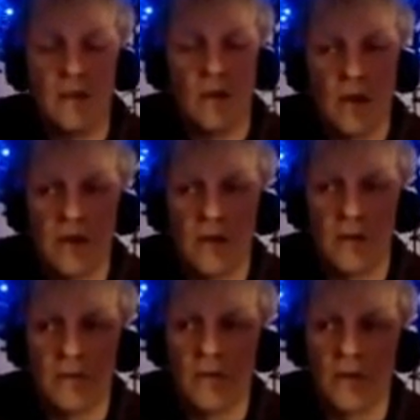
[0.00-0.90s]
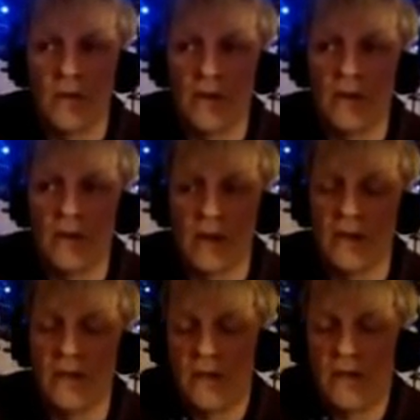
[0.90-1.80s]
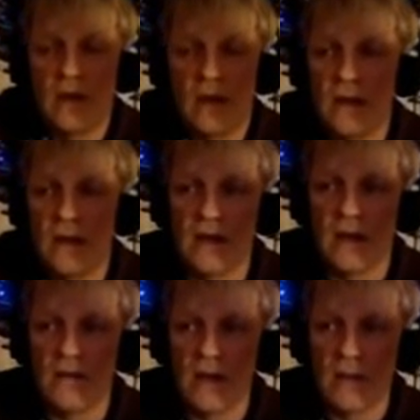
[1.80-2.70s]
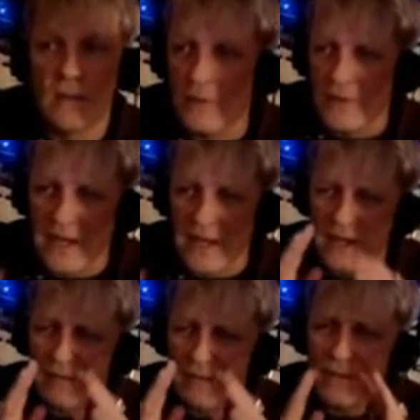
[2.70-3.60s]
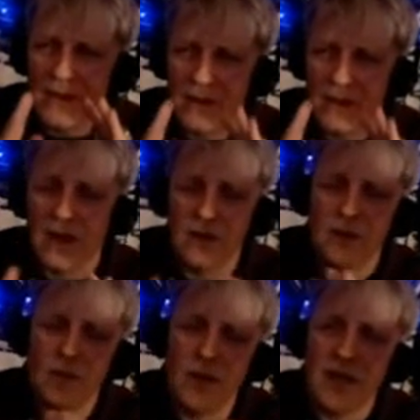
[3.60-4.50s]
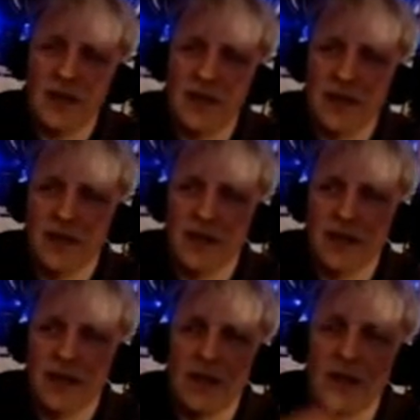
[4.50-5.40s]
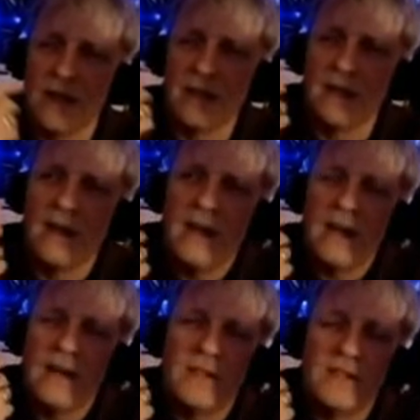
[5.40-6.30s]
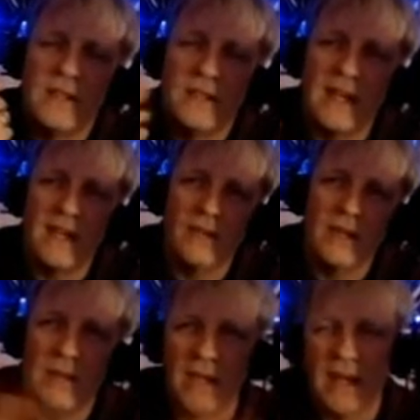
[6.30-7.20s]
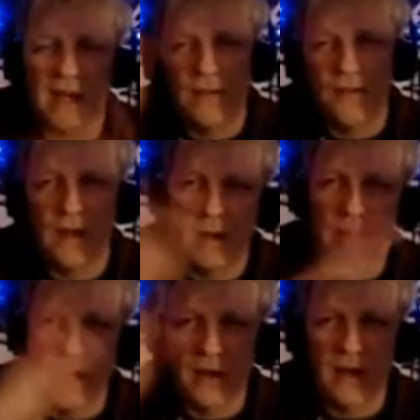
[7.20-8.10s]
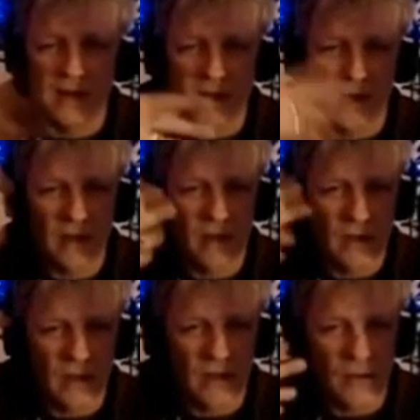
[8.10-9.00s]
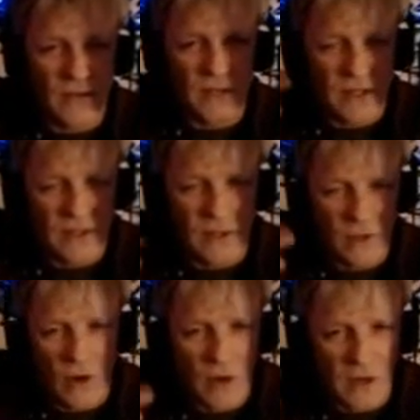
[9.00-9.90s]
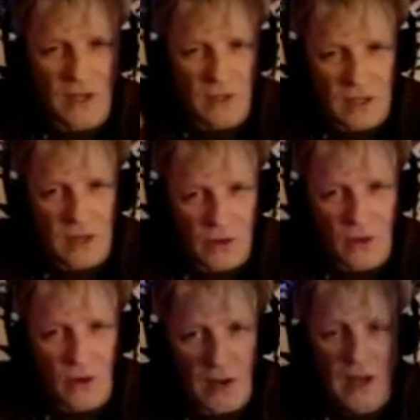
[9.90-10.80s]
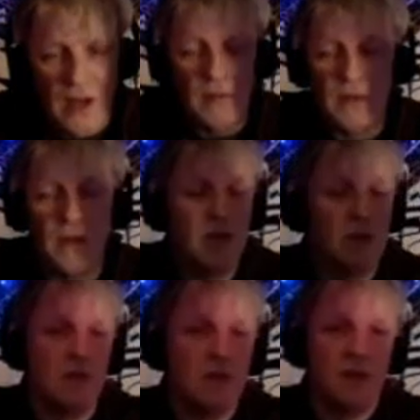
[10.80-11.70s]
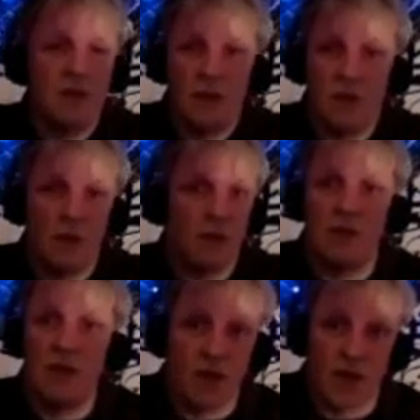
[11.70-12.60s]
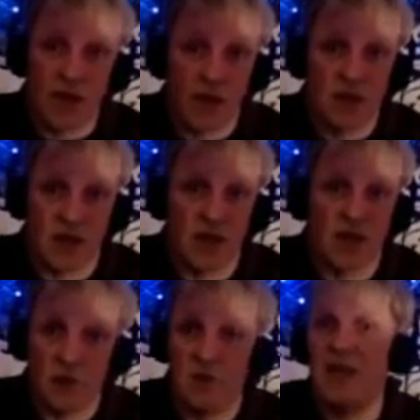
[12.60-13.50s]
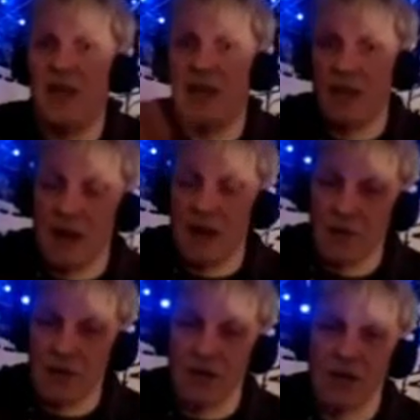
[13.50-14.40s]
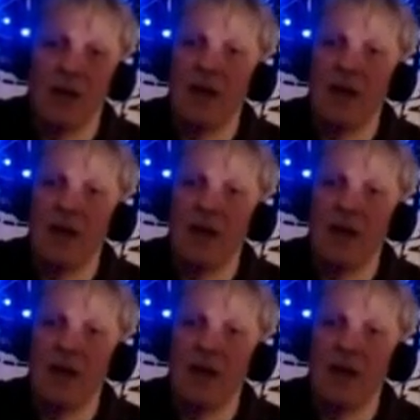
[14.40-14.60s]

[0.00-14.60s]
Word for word: no idea what was going on. I just but it was like the way I, you know, like if it's a daydream, you kind of flit about and it's, you know, you're obviously still caught in that train of thought. But this was just, there was nothing else there. I was in that vision,